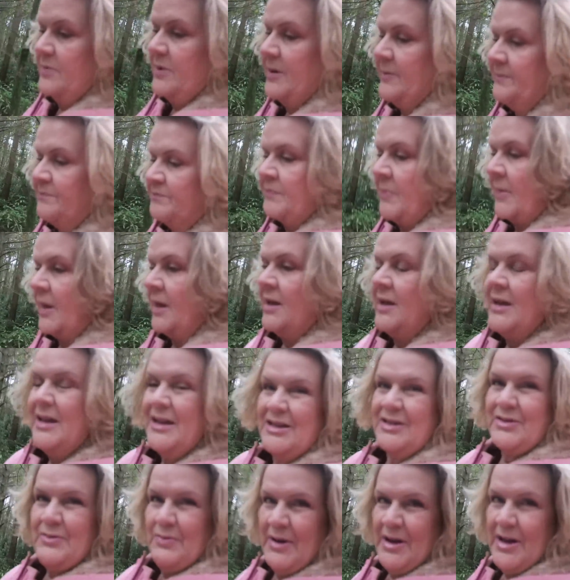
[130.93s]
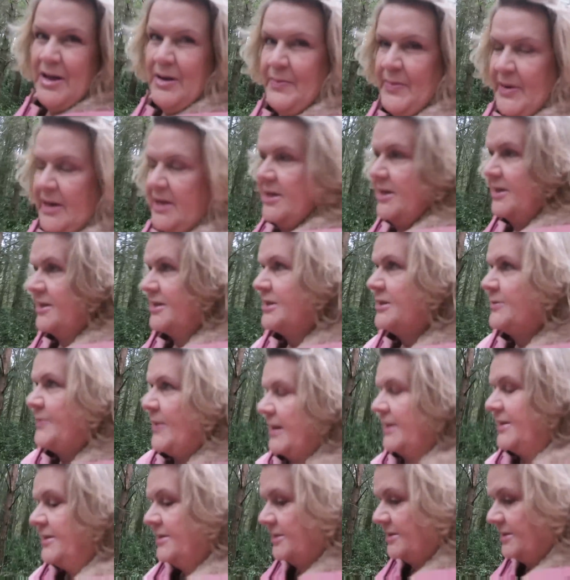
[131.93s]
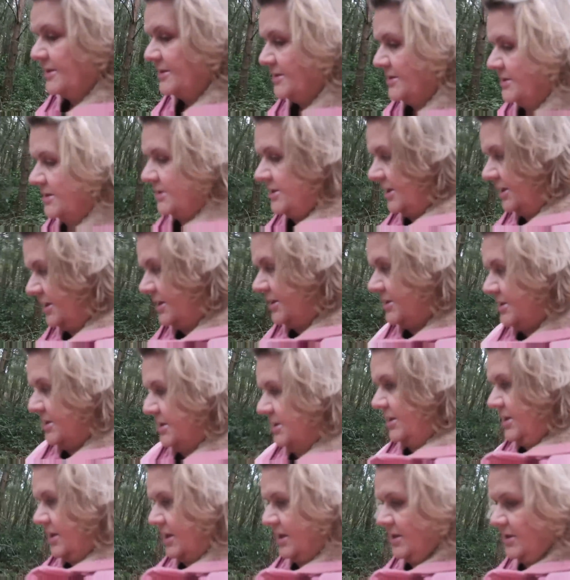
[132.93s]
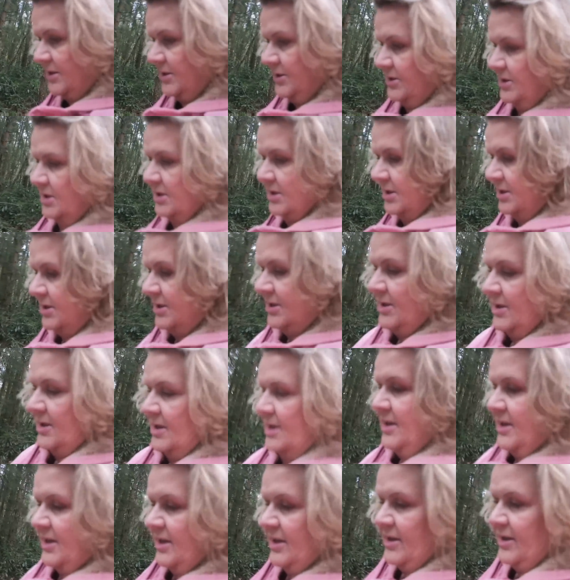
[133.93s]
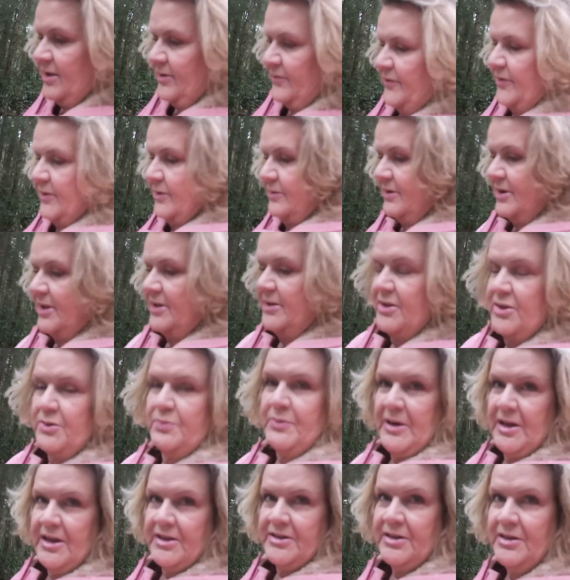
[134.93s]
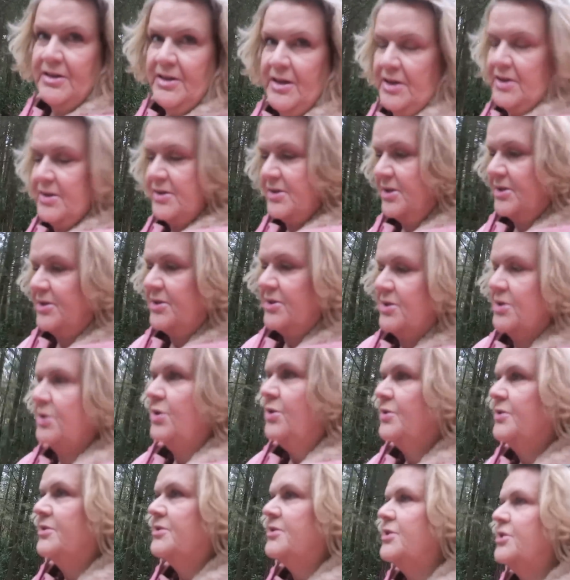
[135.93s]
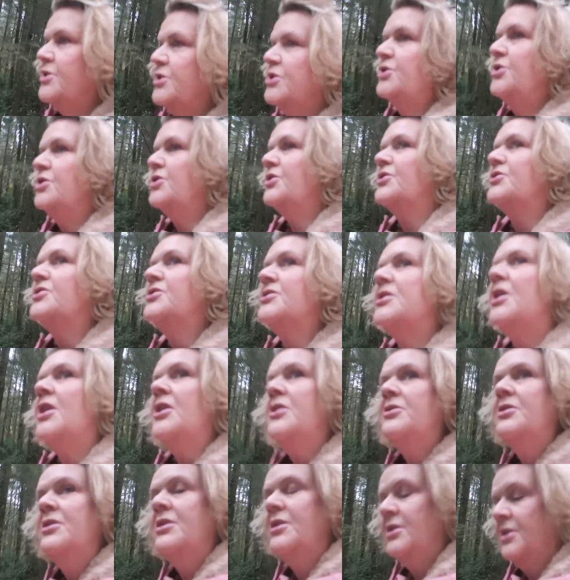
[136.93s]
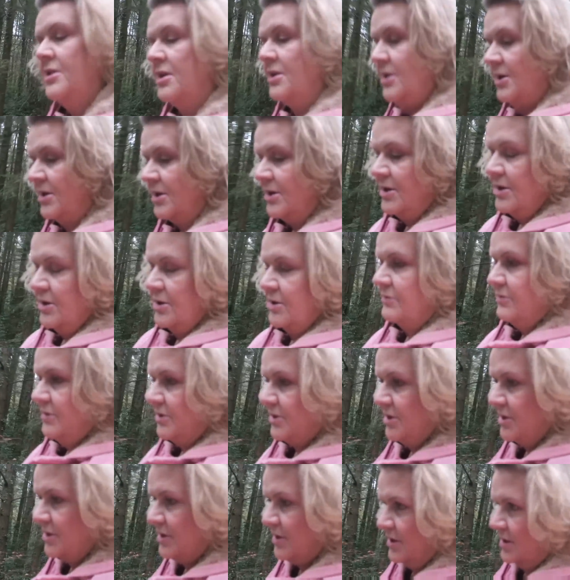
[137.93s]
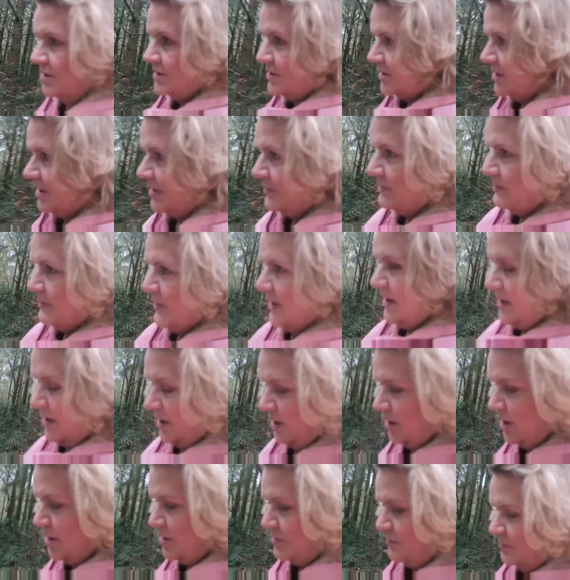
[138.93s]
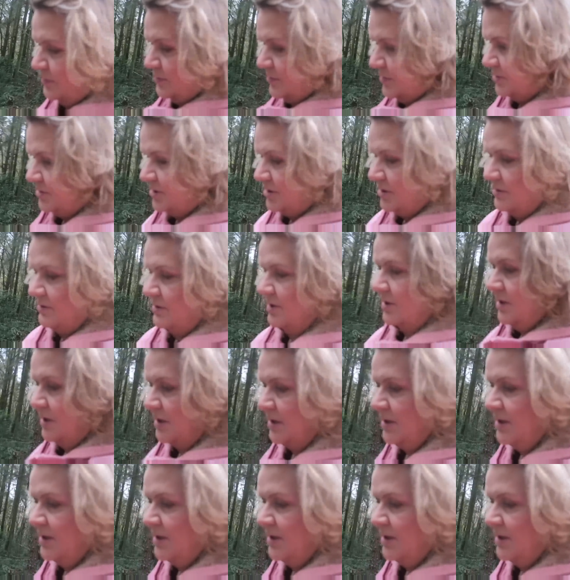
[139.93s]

but it's quite a big expense, isn't it? And I feel like this one hasn't lasted as long as it should, so ridiculously I'm a bit loath to